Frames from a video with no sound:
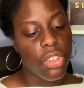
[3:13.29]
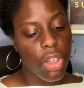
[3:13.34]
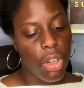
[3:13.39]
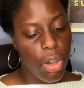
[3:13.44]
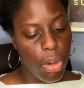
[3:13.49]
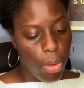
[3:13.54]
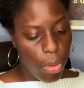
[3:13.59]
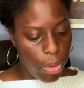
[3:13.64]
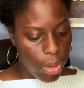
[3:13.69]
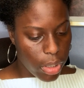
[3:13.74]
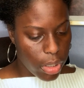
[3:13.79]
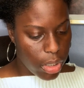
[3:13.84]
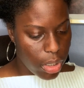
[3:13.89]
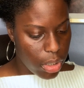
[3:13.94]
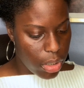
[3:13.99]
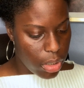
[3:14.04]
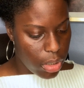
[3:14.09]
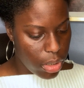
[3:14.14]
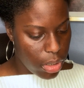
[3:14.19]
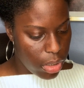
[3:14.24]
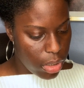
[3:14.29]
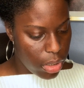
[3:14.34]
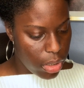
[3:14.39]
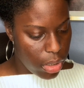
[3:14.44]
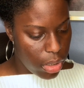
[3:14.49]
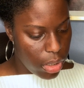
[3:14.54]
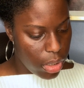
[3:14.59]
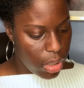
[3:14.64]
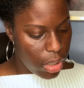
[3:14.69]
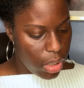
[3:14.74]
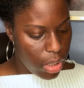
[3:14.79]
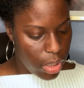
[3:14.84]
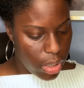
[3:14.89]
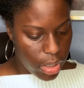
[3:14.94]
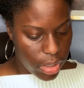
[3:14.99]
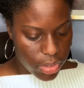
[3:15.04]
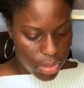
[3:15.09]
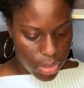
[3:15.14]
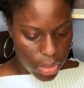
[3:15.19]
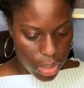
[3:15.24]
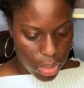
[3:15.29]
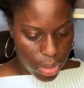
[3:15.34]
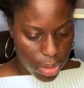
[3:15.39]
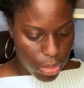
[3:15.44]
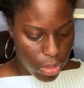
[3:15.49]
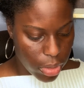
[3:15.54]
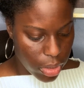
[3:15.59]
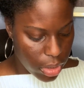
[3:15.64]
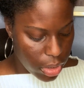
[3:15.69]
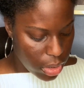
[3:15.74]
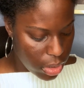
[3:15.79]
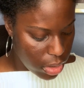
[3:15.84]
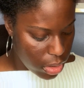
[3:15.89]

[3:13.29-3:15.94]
cord. This is the cord.